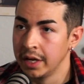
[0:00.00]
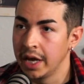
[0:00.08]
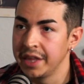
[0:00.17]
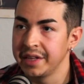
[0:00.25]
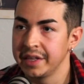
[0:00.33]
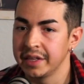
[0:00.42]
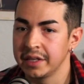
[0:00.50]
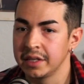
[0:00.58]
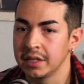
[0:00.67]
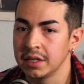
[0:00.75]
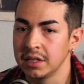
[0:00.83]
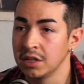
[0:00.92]
And
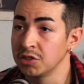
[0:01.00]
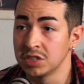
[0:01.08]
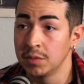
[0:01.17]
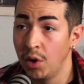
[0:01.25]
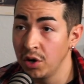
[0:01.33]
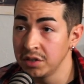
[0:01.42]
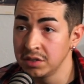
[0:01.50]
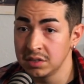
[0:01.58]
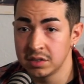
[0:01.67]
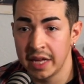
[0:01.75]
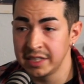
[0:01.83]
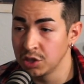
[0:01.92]
then, you know, some artists,
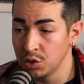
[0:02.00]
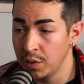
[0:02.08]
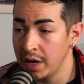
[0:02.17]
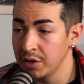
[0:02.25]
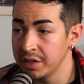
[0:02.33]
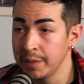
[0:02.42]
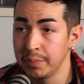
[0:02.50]
they turn around and they